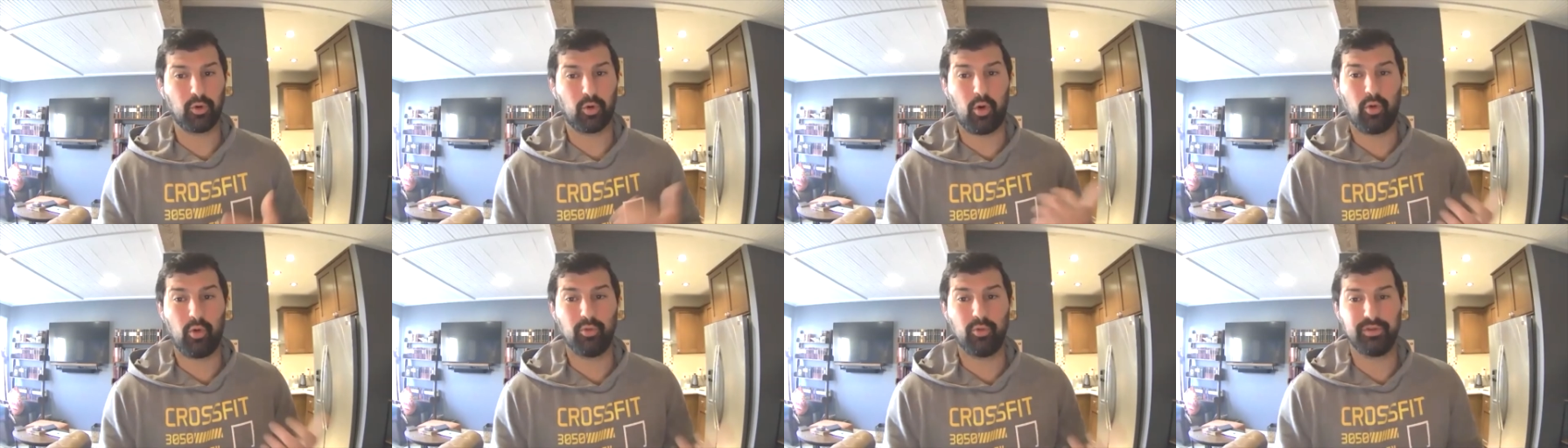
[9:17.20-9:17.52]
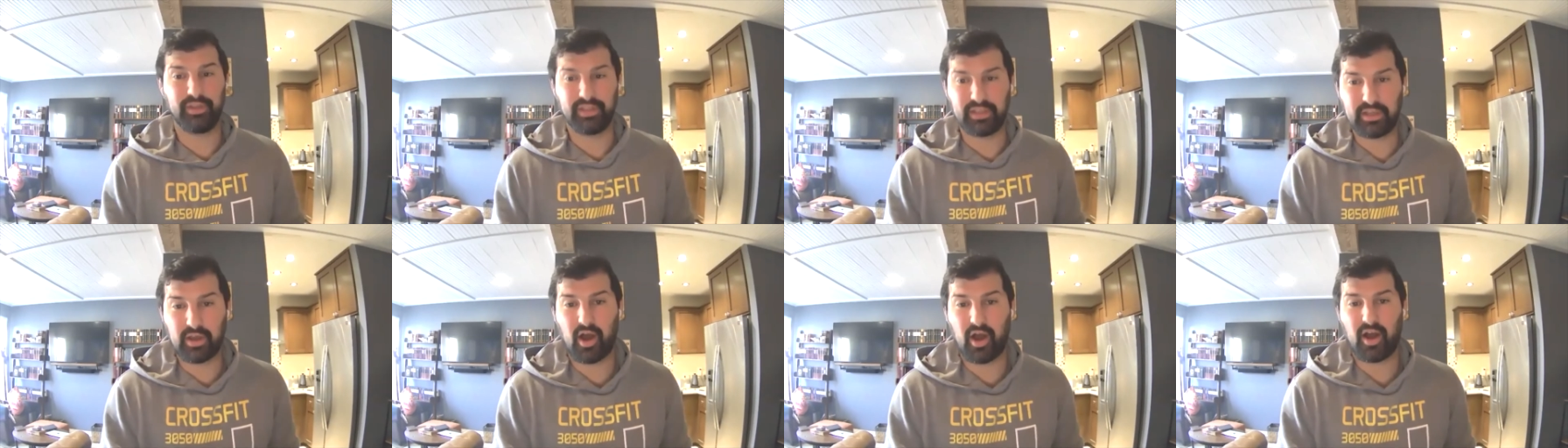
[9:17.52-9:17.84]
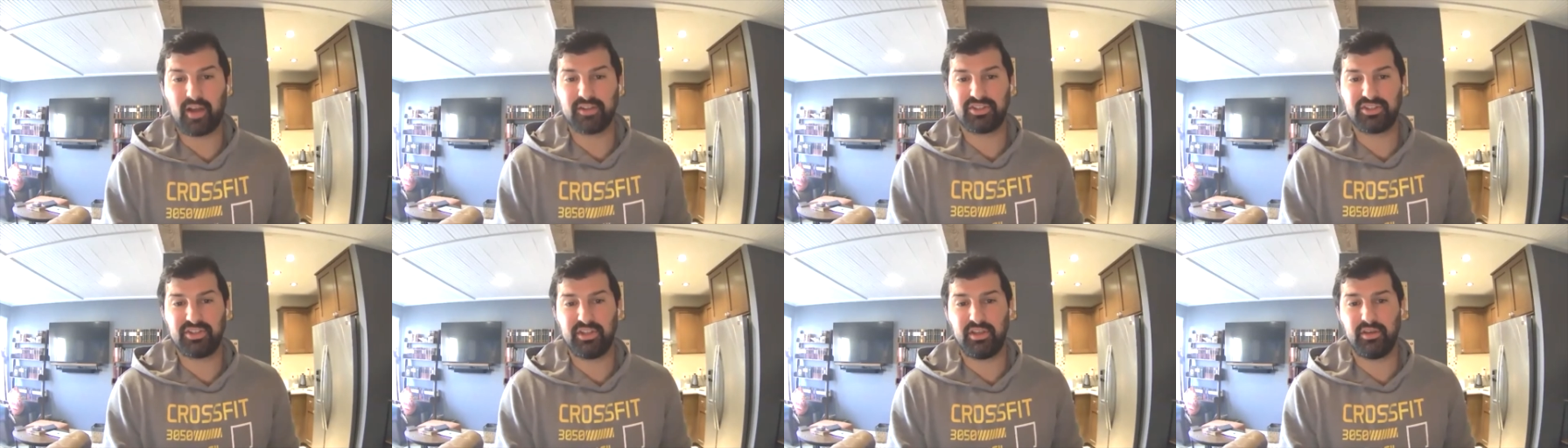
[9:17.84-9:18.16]
only
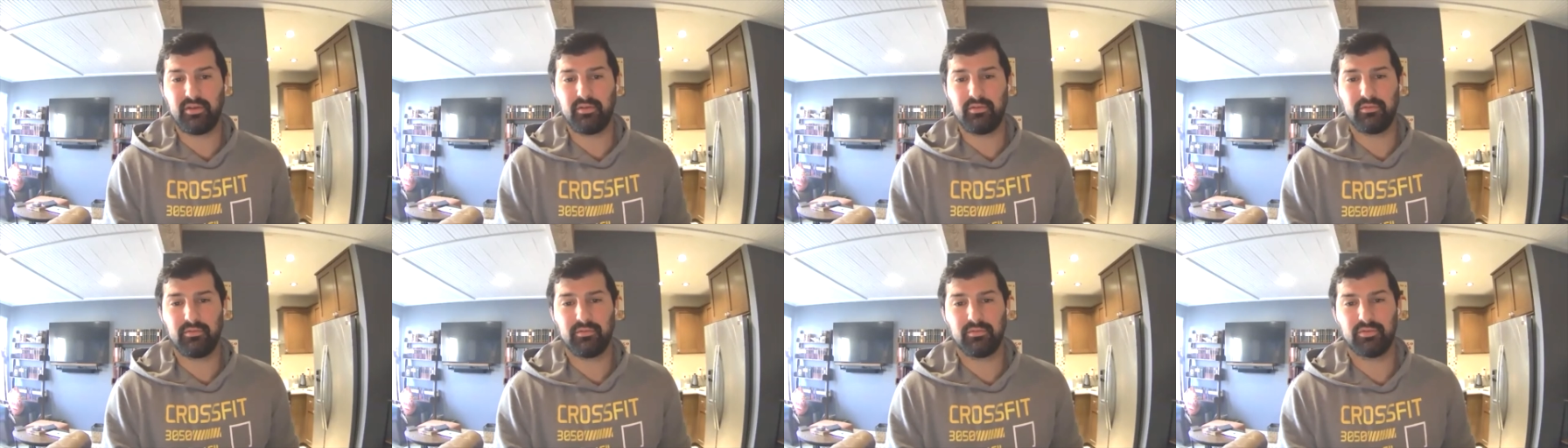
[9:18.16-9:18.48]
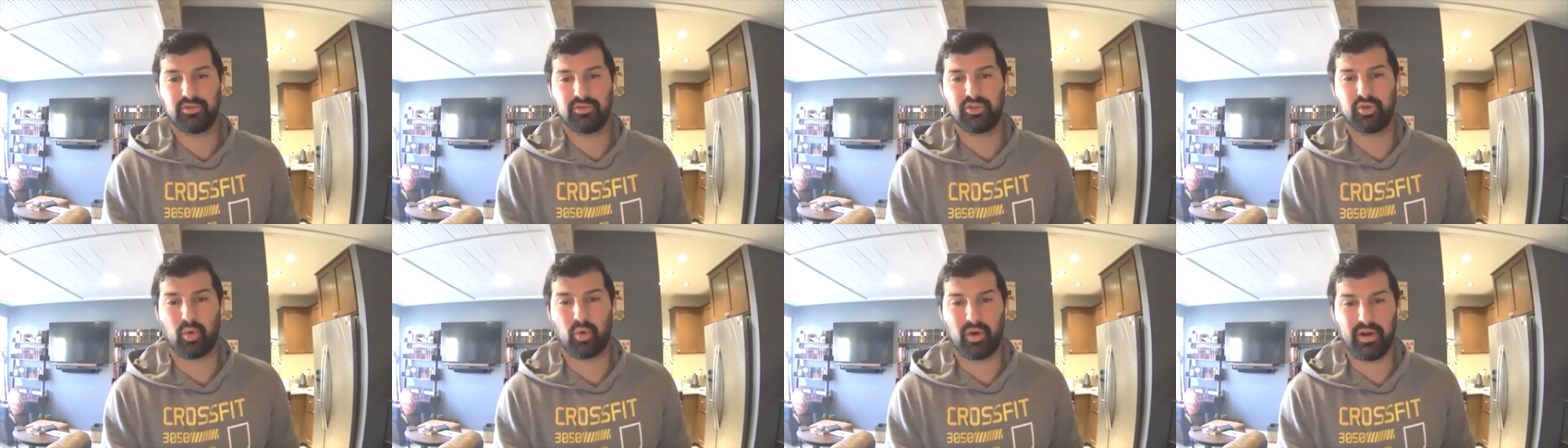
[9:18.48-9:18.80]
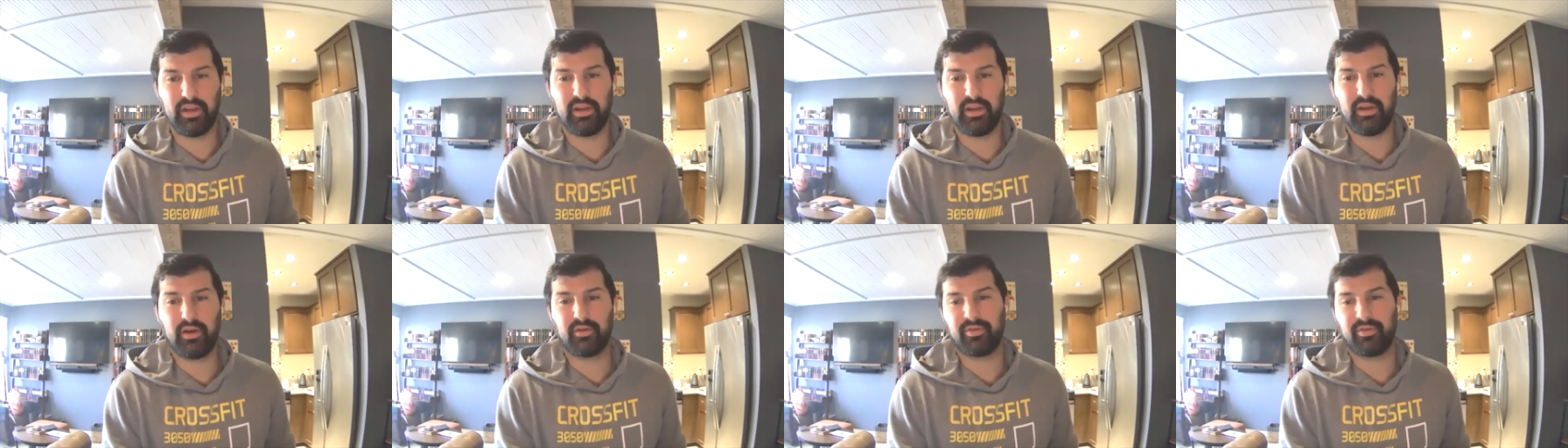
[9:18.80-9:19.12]
costing
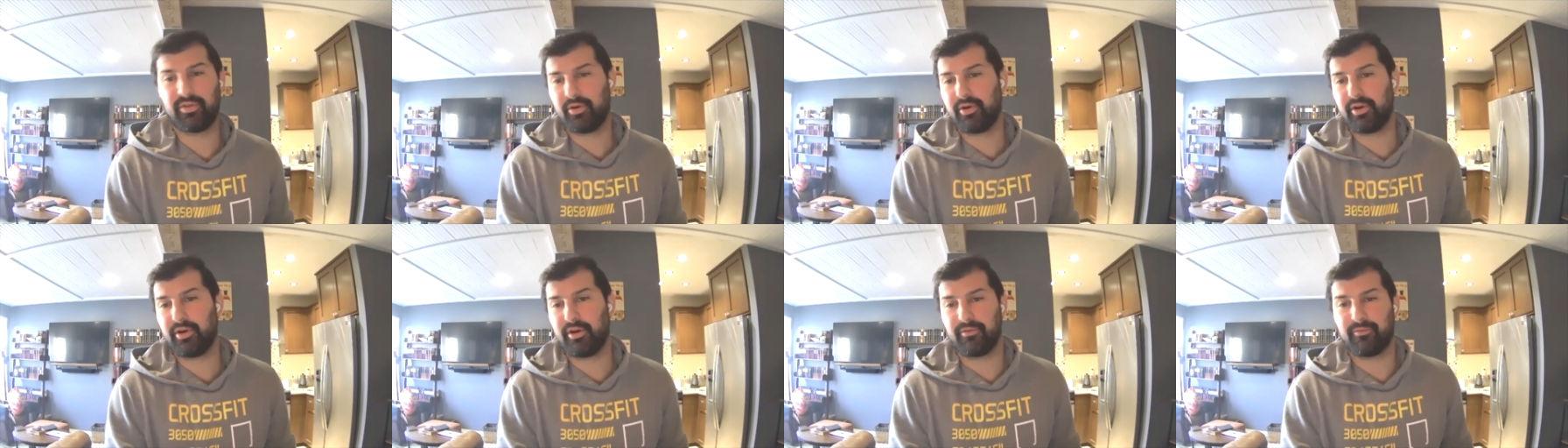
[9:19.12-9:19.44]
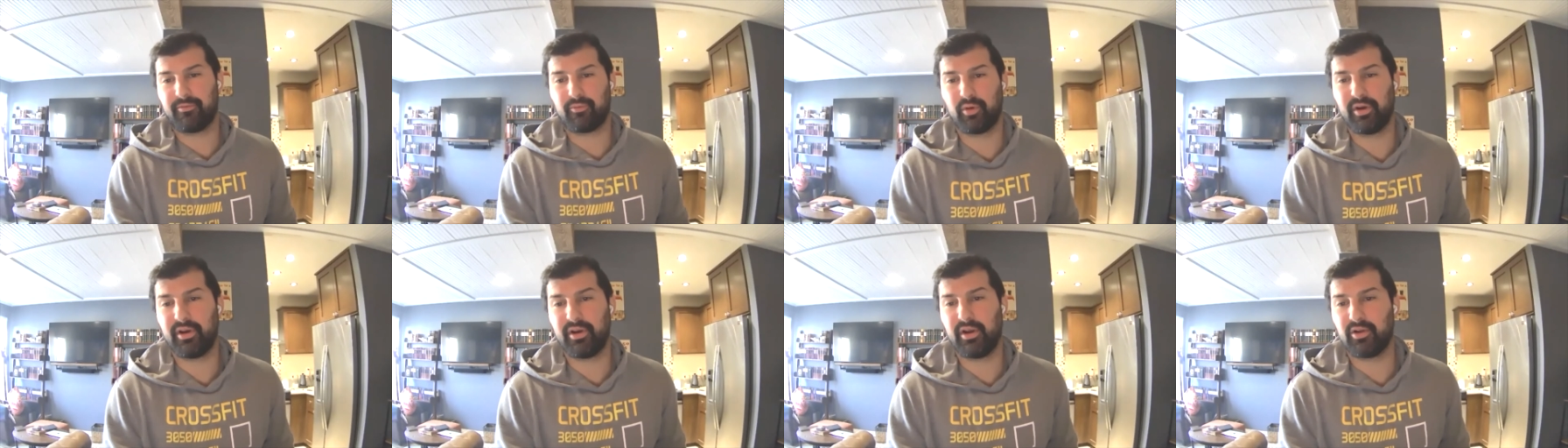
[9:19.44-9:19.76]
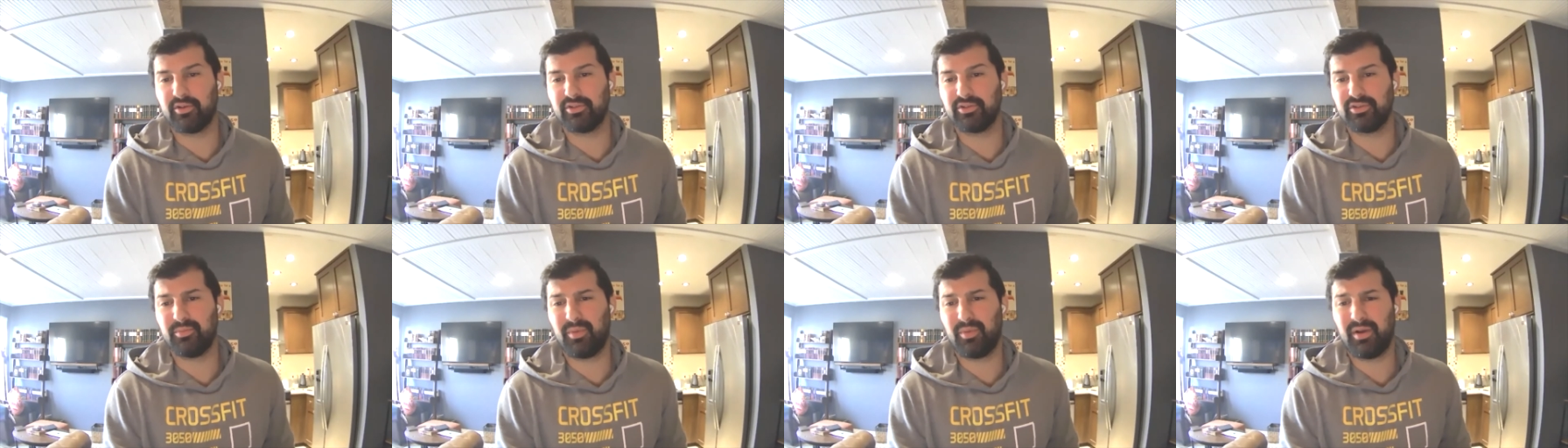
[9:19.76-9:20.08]
$20 or $30 or
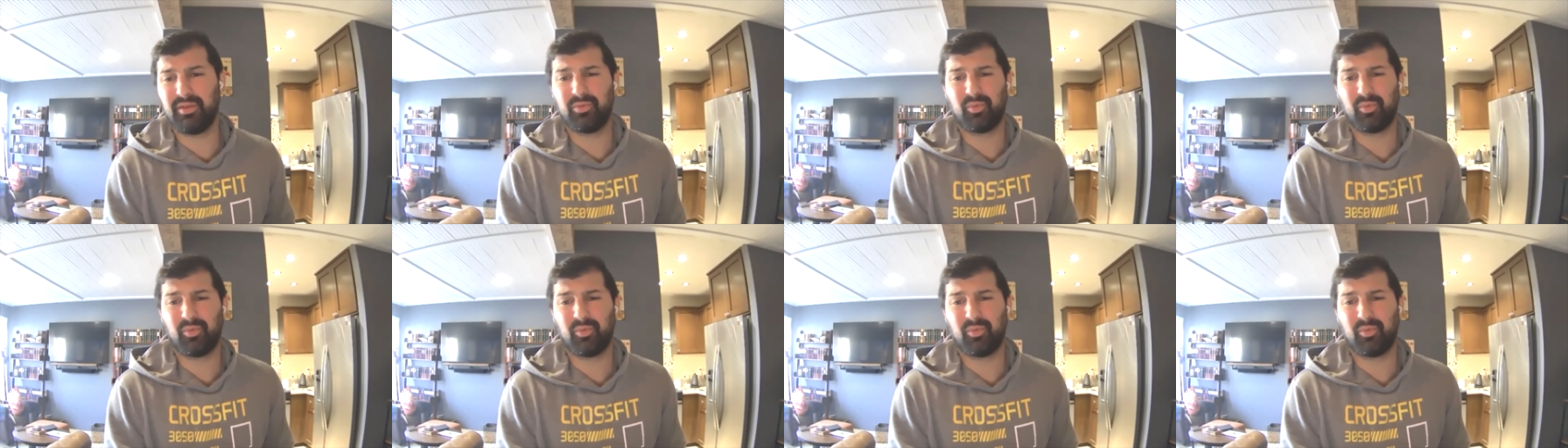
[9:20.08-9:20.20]
$40 a month,